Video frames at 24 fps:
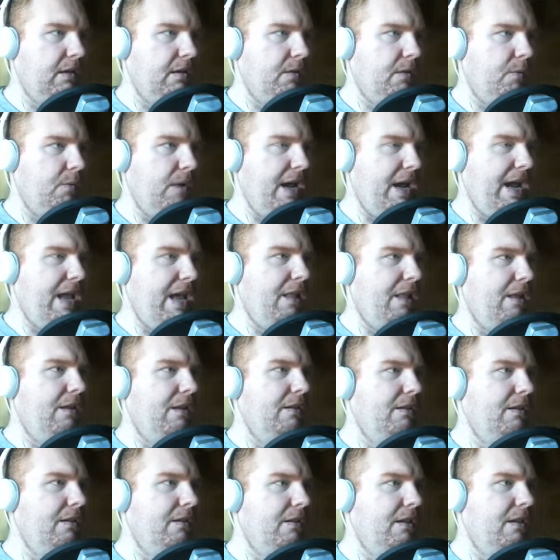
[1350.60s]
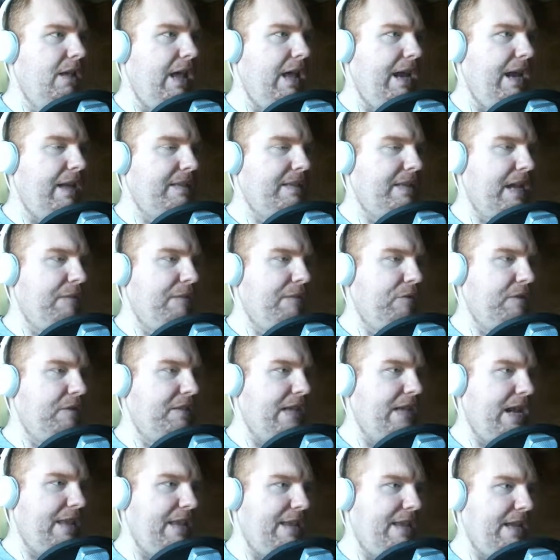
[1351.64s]
Well, I can safely
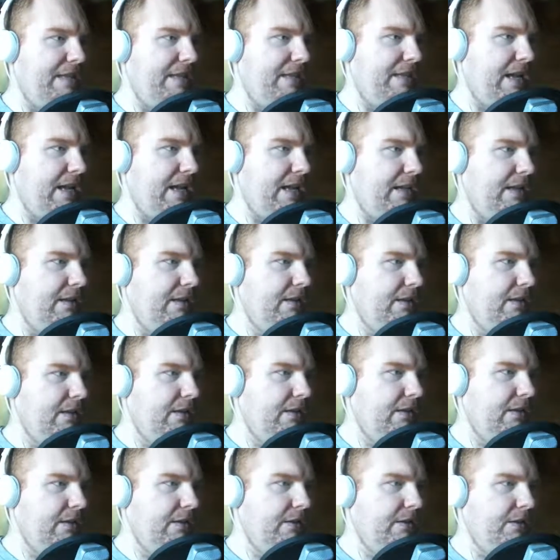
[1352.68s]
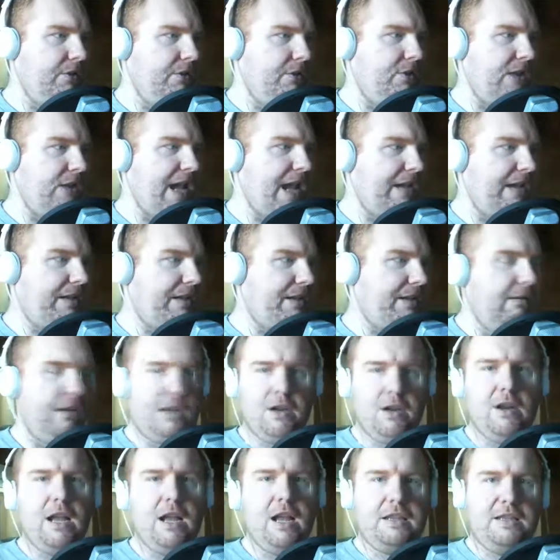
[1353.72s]
say that uh, Jack,
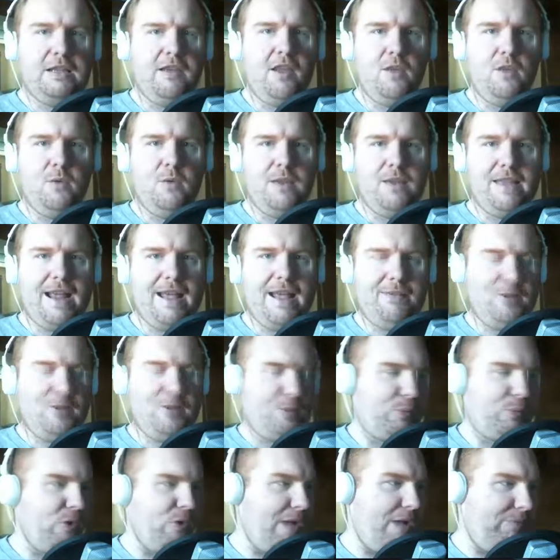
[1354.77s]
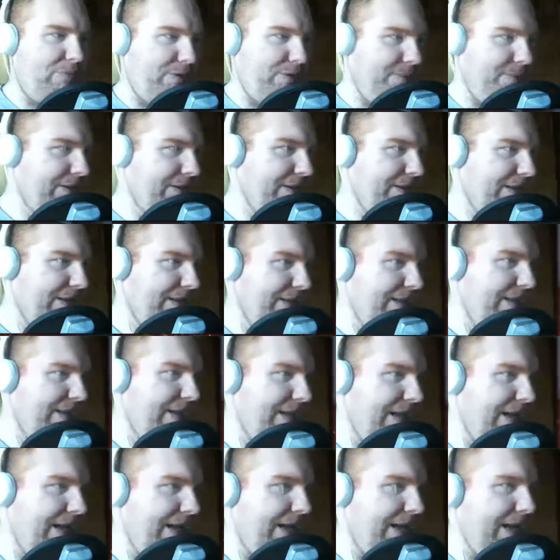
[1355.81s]
you're not the only one that had this
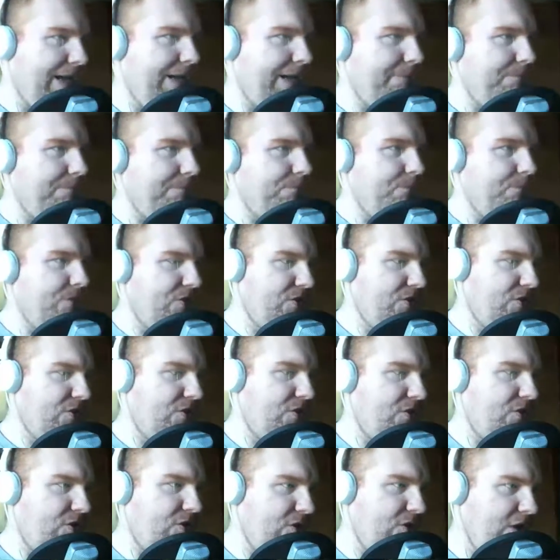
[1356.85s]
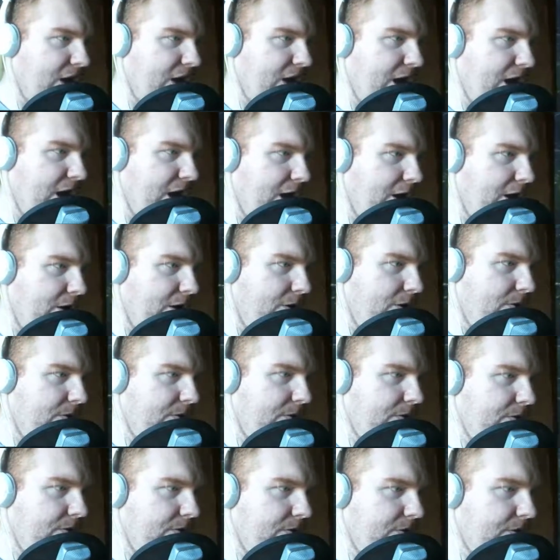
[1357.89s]
problem. Um, so...
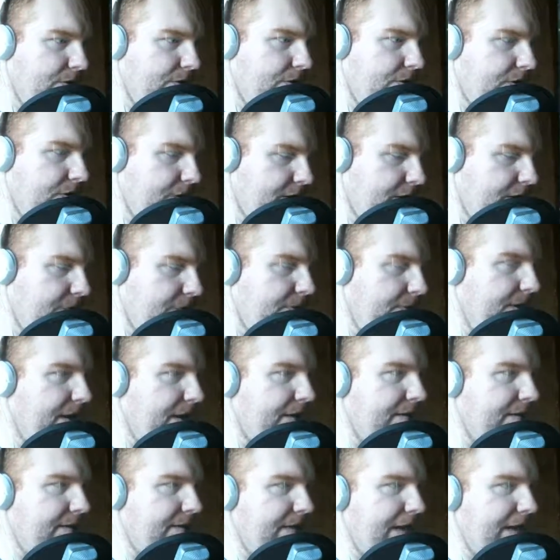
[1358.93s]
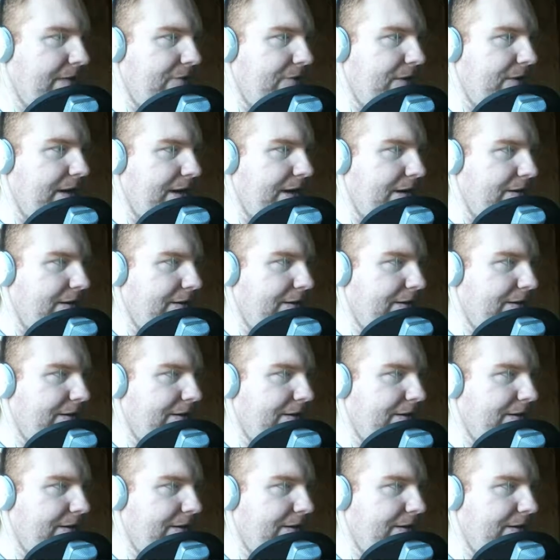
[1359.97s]
We're gonna save here.